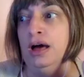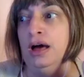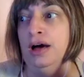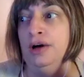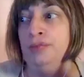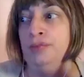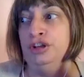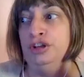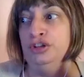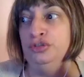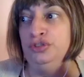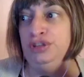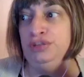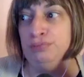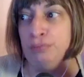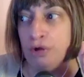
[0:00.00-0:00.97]

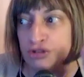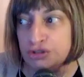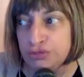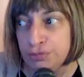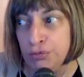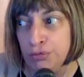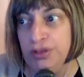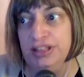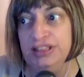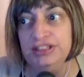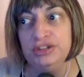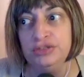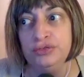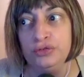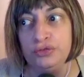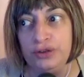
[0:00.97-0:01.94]
including multiple wins
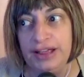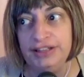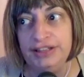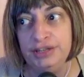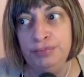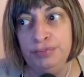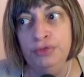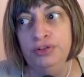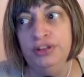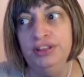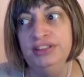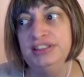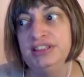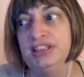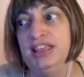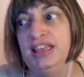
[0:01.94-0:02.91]
over ranked
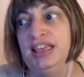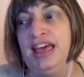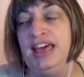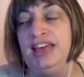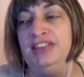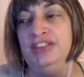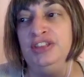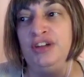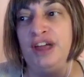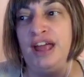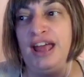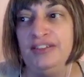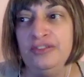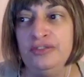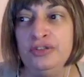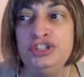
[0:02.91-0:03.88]
opponents, and they're
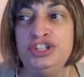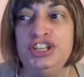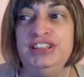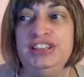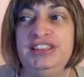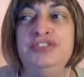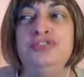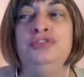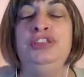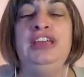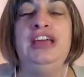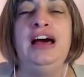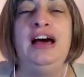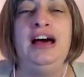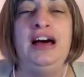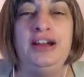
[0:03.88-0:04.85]
averaging nearly
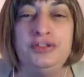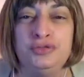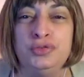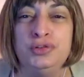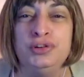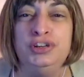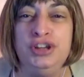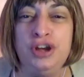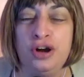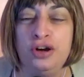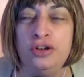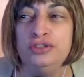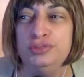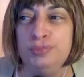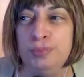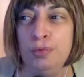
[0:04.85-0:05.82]
100
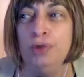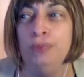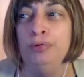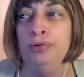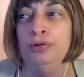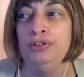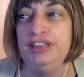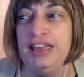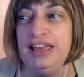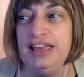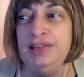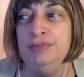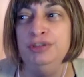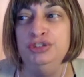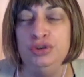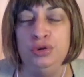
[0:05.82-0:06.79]
yards more per game
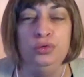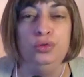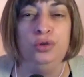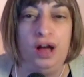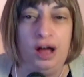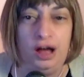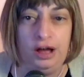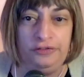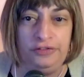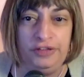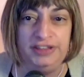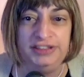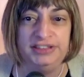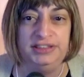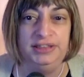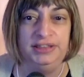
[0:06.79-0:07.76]
in total
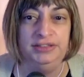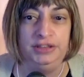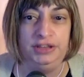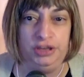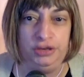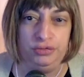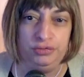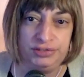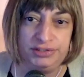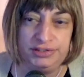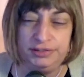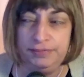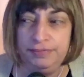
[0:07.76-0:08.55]
offense than the Utes.